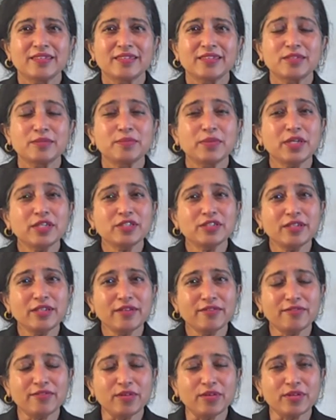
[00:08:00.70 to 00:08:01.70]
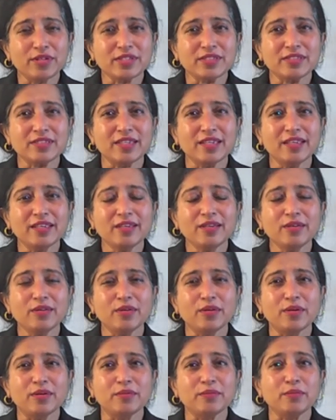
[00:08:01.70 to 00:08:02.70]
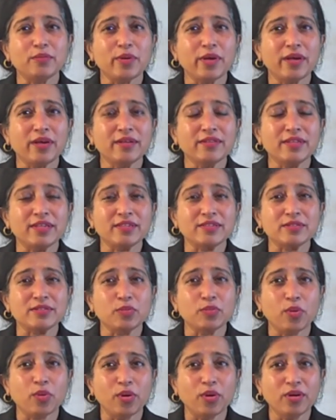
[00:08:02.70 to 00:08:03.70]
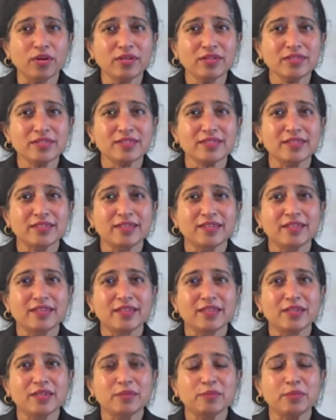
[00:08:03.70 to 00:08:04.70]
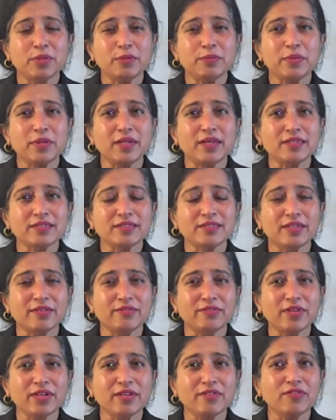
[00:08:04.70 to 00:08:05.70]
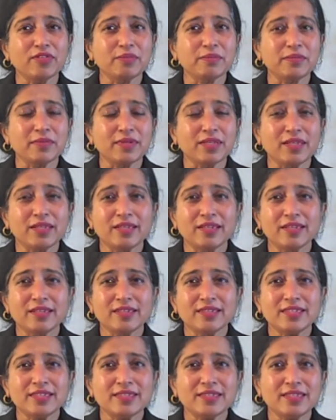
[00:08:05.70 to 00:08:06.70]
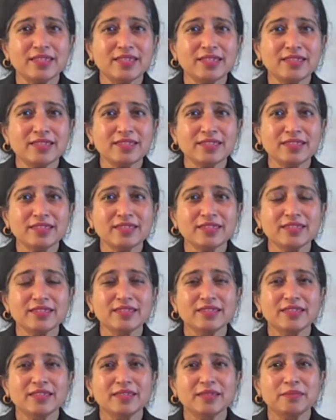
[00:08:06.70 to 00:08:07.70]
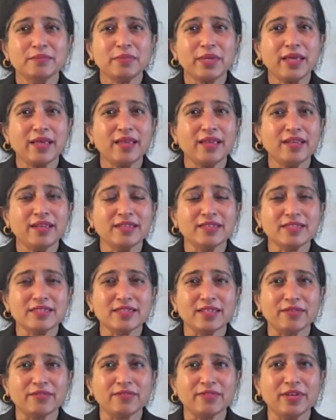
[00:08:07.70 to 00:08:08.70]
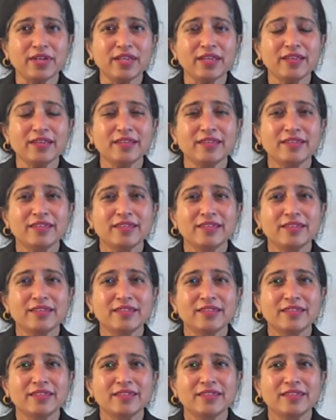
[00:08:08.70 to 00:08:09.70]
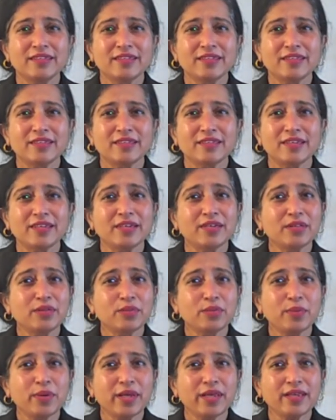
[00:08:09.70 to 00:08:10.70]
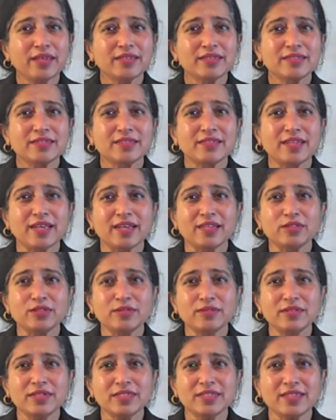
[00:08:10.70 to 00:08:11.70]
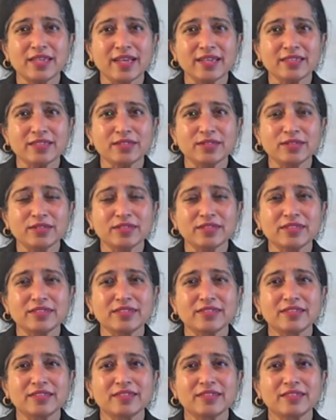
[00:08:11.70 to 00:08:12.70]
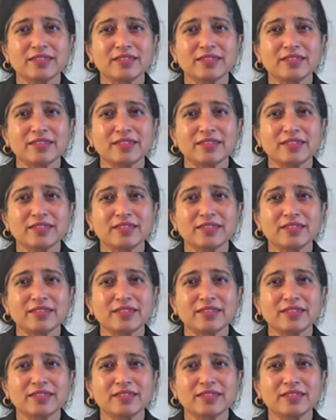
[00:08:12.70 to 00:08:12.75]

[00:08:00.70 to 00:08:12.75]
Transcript: Especially focusing on where there's wars, people are suffering from diseases, pain and suffering, earthquakes, natural disasters.